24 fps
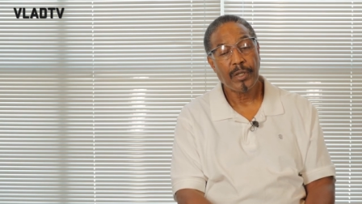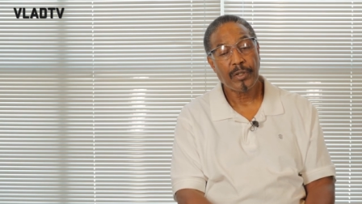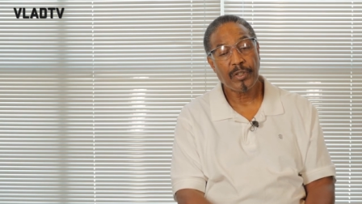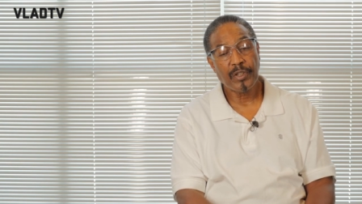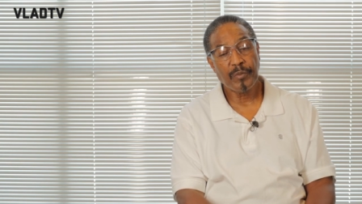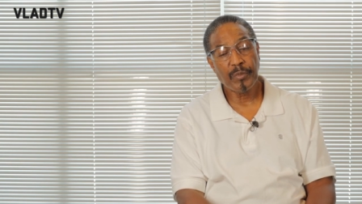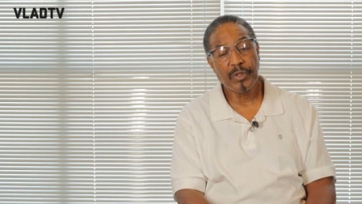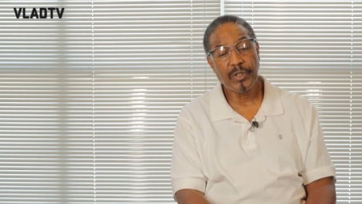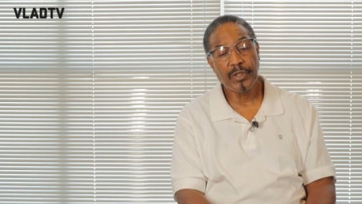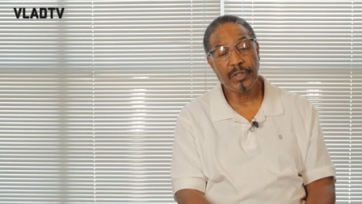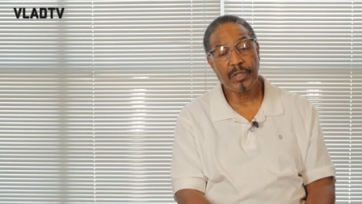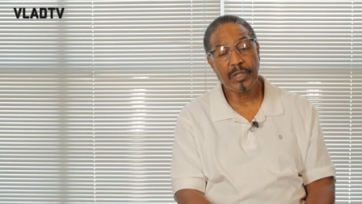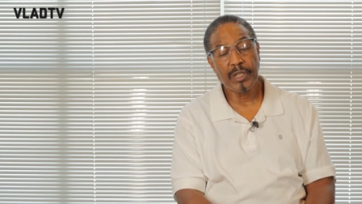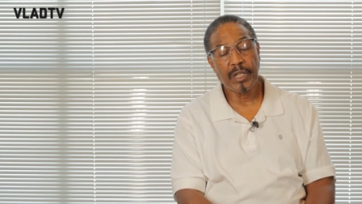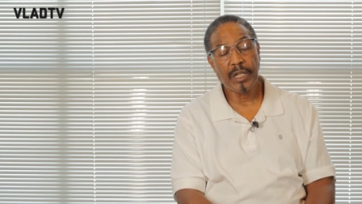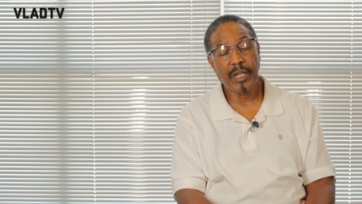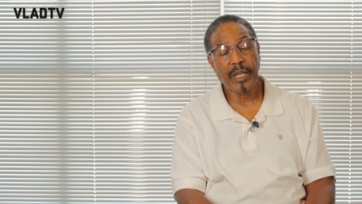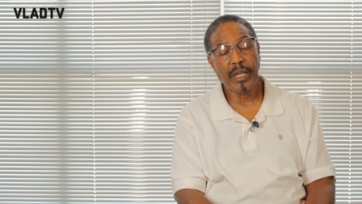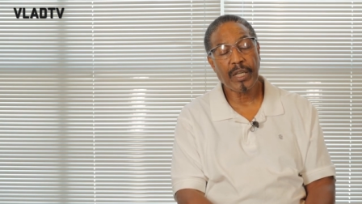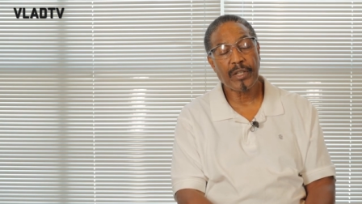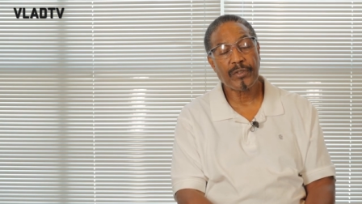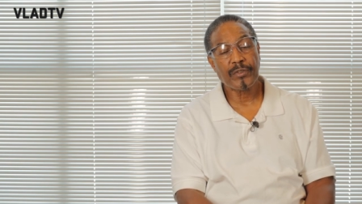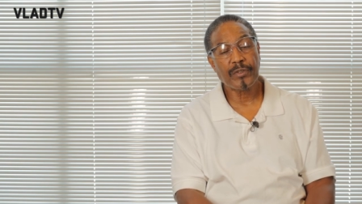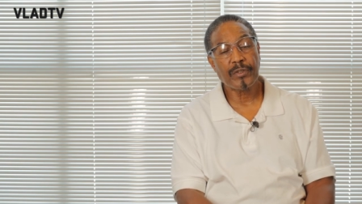community
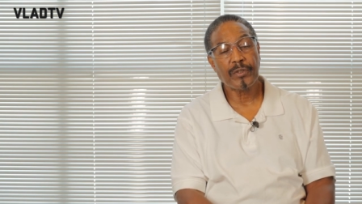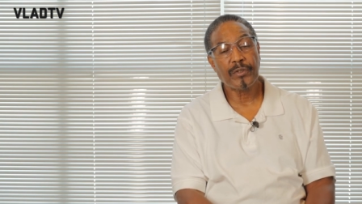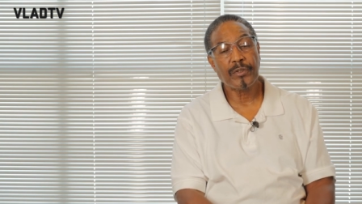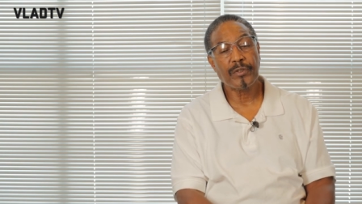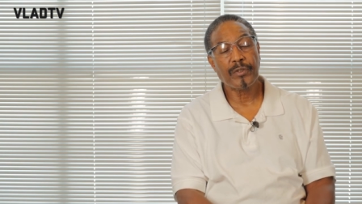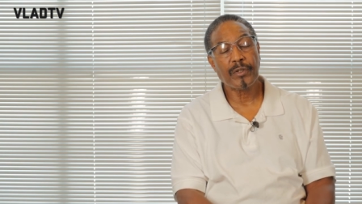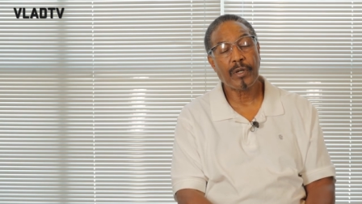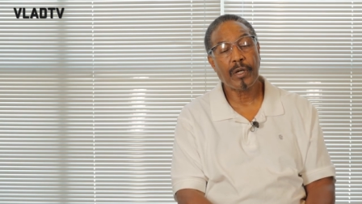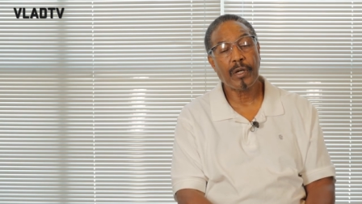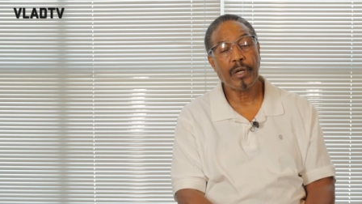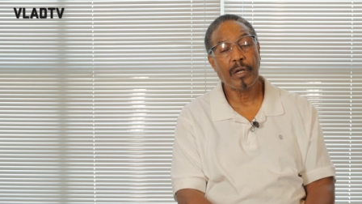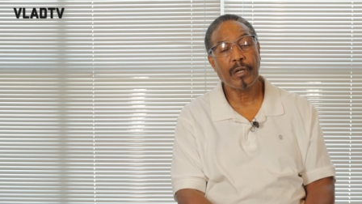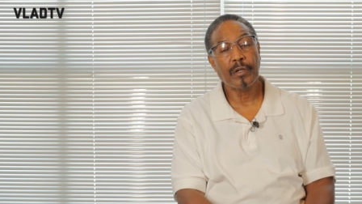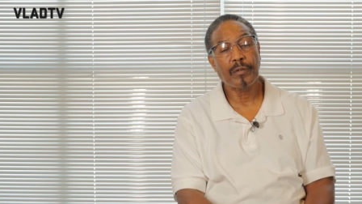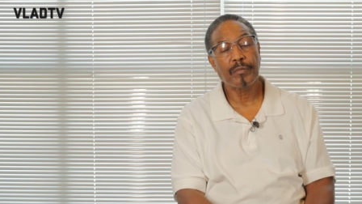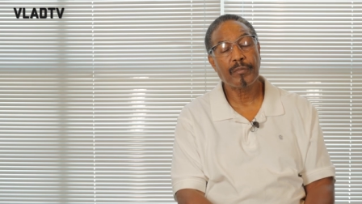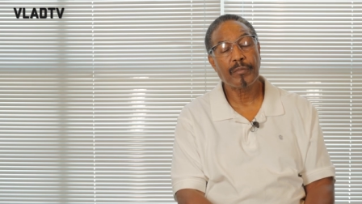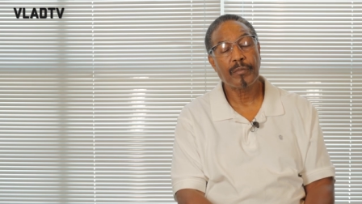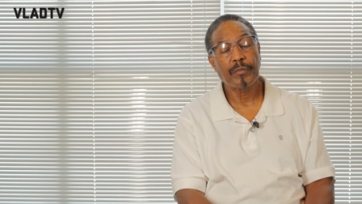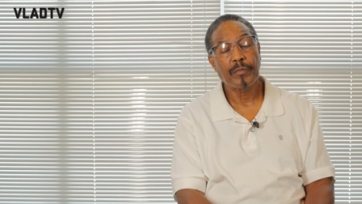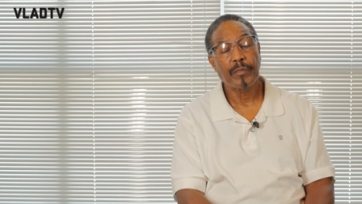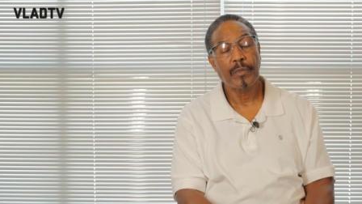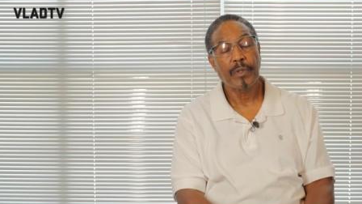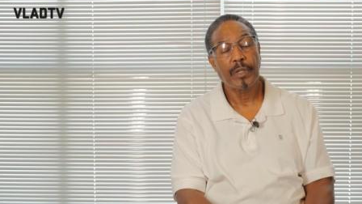classes,
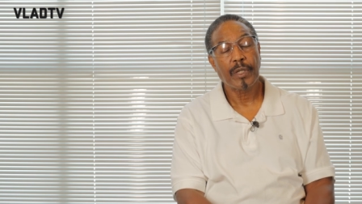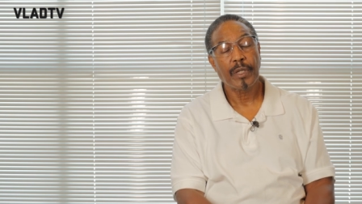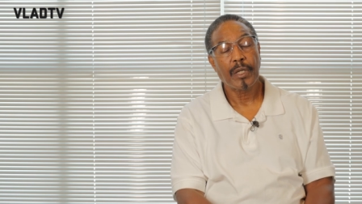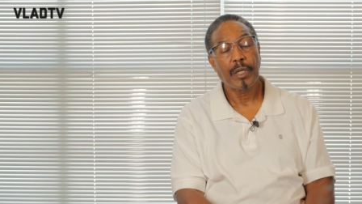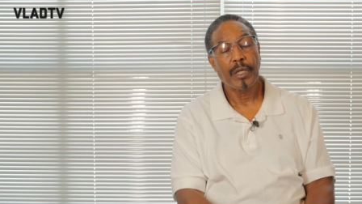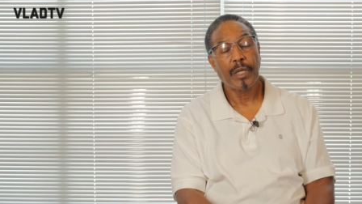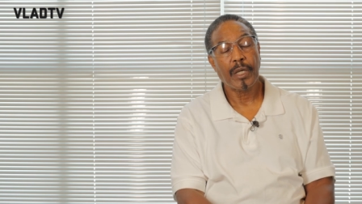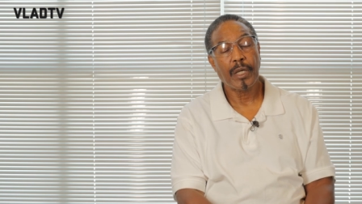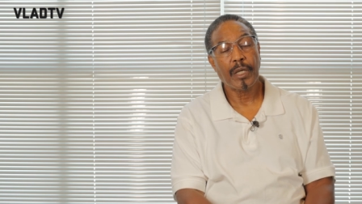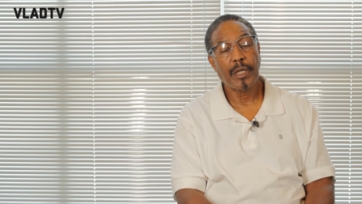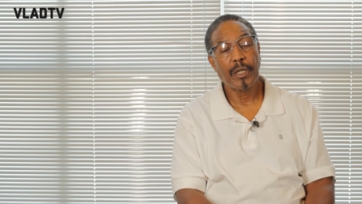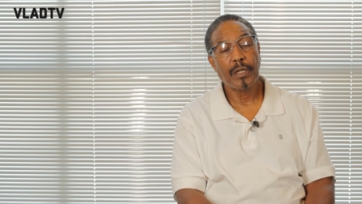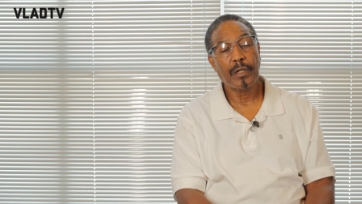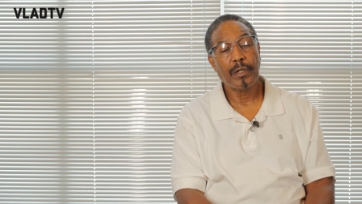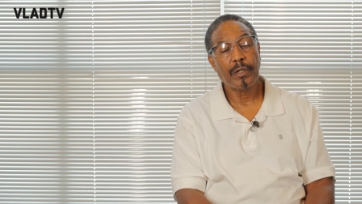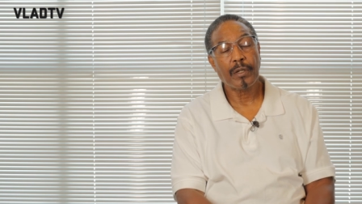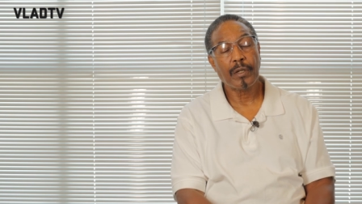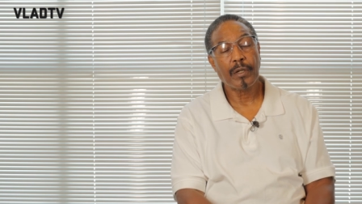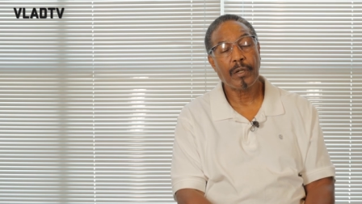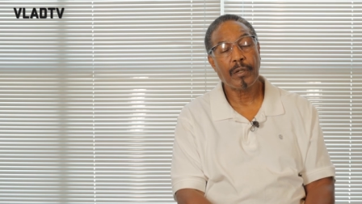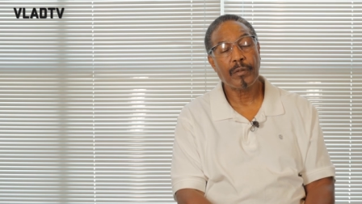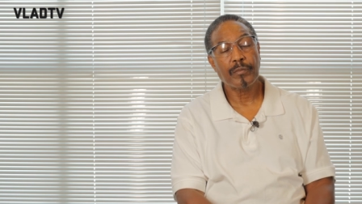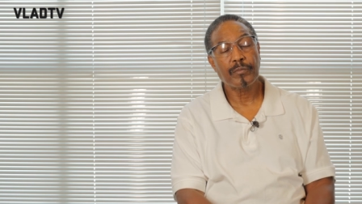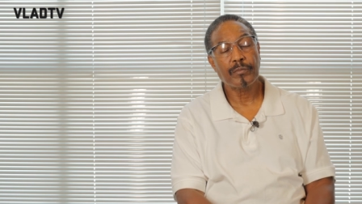um, and
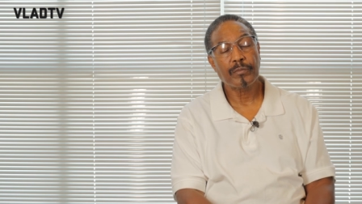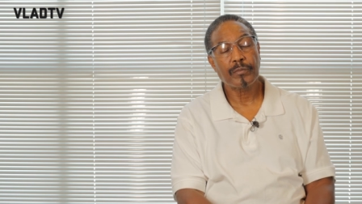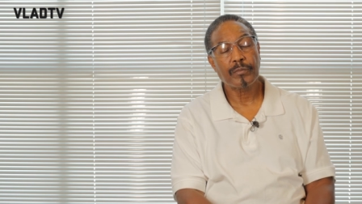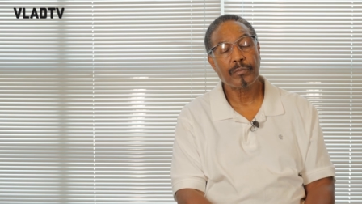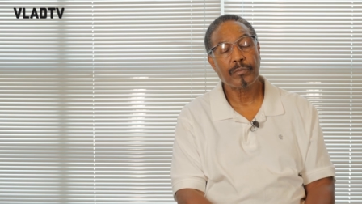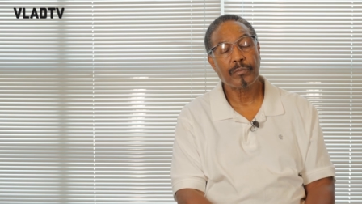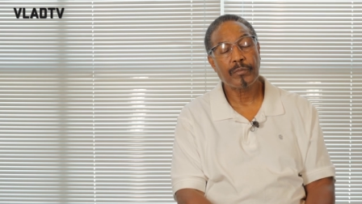um,